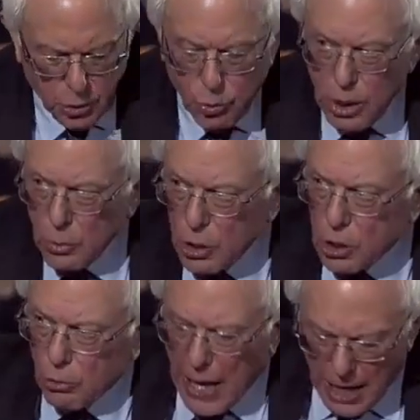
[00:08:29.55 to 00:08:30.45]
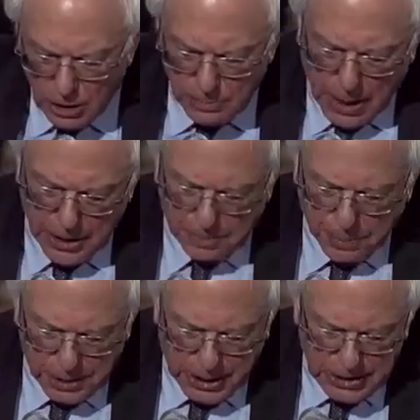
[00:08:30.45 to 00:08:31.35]
We were corralled by the
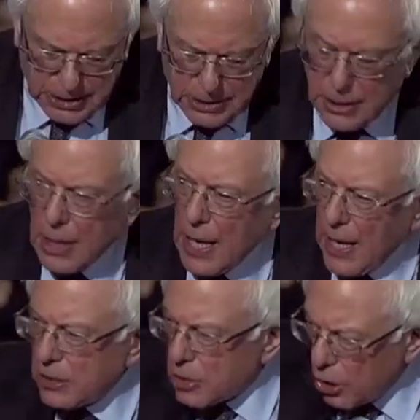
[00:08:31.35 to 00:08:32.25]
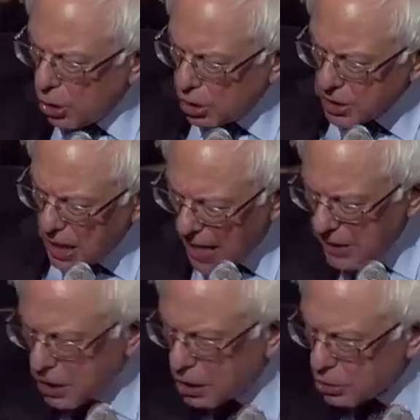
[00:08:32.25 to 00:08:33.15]
police and told
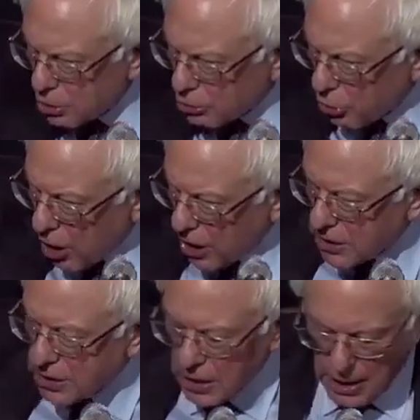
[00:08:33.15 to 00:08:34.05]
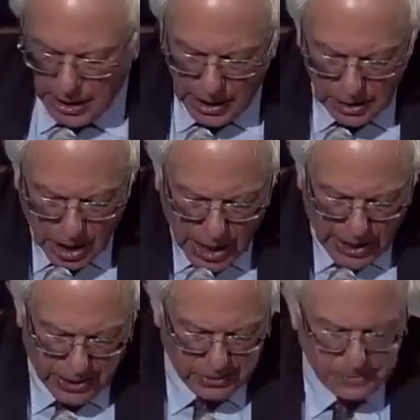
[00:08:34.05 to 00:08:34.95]
not to cross a
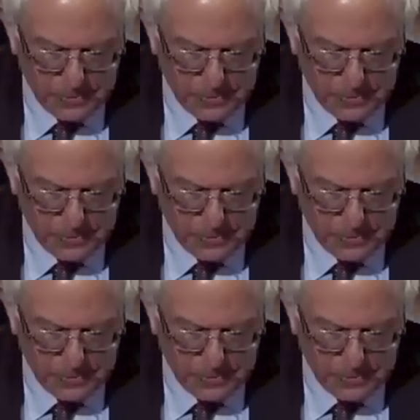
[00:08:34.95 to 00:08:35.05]
line.